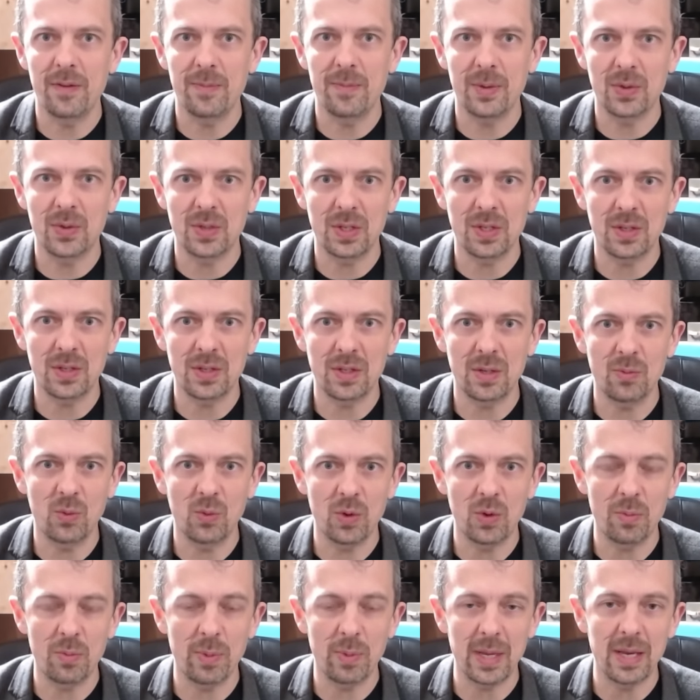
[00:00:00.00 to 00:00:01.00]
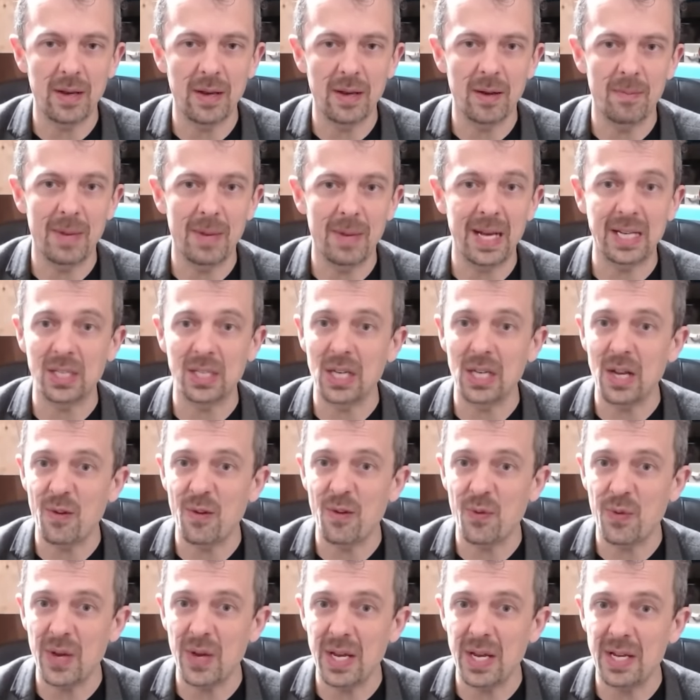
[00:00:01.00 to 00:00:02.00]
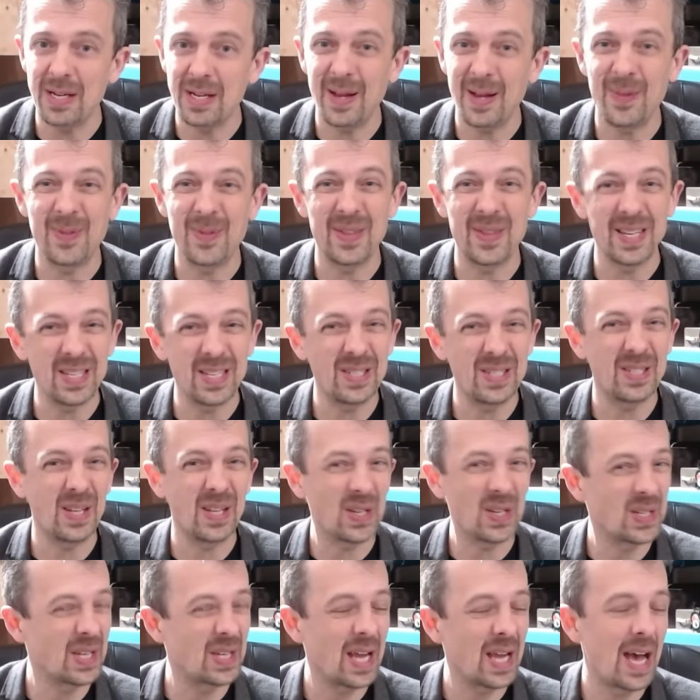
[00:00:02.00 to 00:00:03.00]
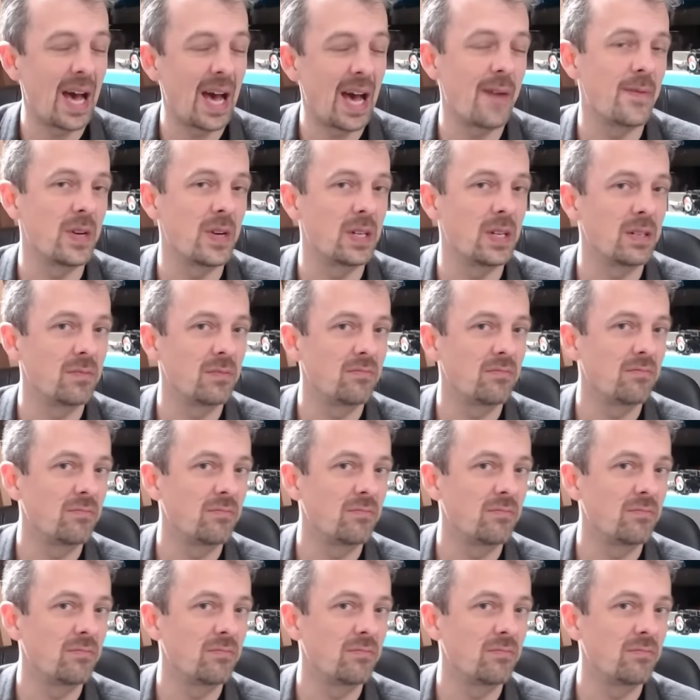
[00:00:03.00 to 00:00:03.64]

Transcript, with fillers: mil system would be a magazine feed, and this doesn't have it.